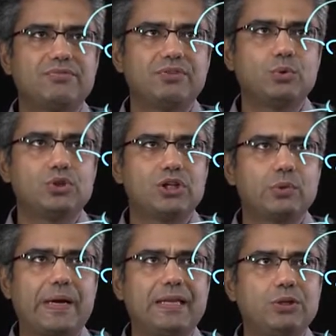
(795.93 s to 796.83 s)
future
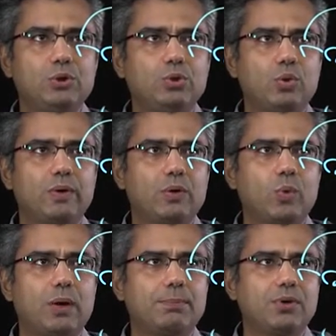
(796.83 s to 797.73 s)
value over
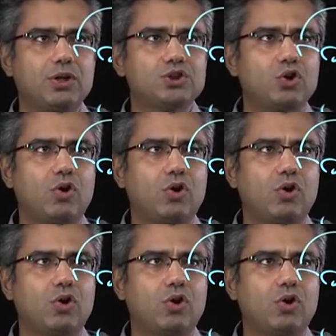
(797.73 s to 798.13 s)
1 plus